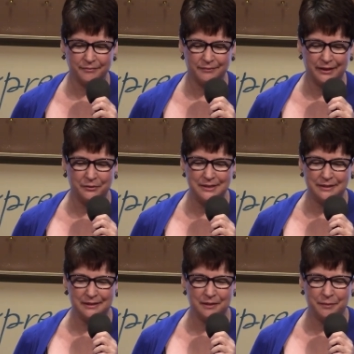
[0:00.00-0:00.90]
like we
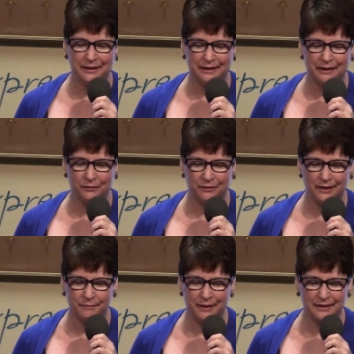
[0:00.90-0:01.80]
did at the beginning with
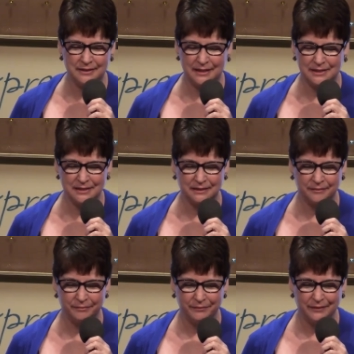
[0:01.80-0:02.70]
that meditation.